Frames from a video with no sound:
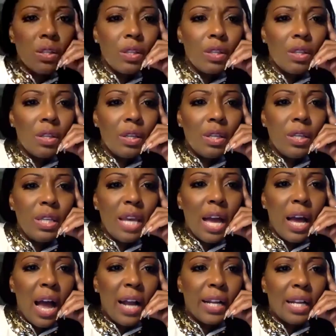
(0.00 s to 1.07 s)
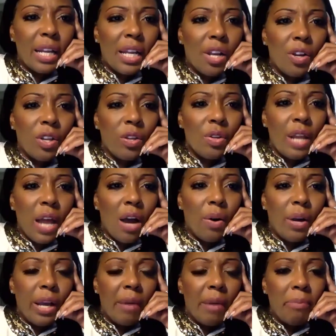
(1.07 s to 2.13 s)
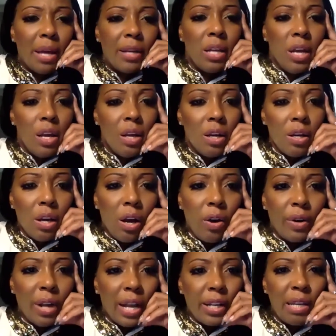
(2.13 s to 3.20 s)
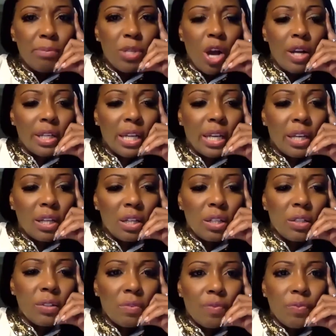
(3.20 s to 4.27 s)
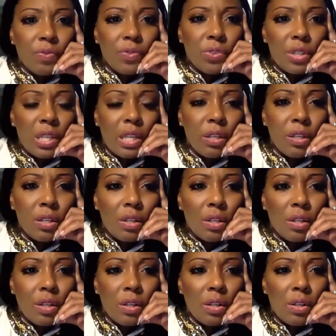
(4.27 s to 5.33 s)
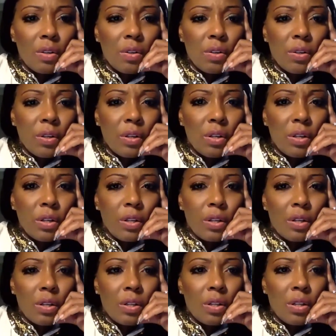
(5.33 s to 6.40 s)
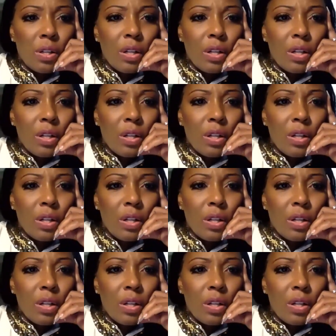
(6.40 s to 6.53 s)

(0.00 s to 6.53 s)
me? Yeah, I can hear you now. Amen. Okay, keep talking. I'm over here, or I'm right here.